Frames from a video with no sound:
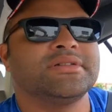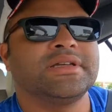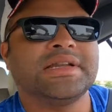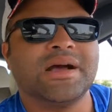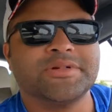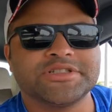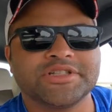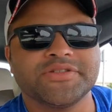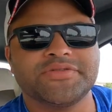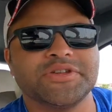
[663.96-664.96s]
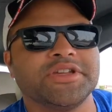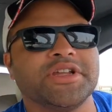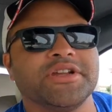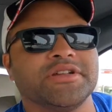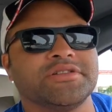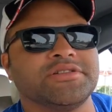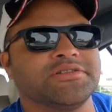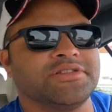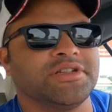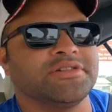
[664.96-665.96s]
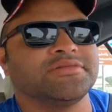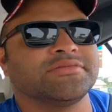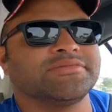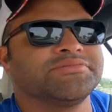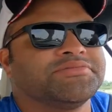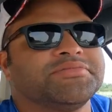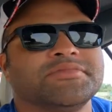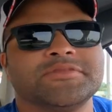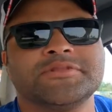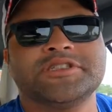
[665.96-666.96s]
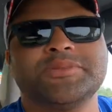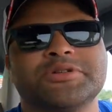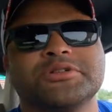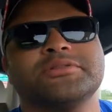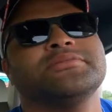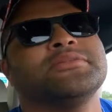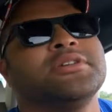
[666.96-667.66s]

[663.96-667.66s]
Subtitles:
and how much stuff you can hear, you know, typical.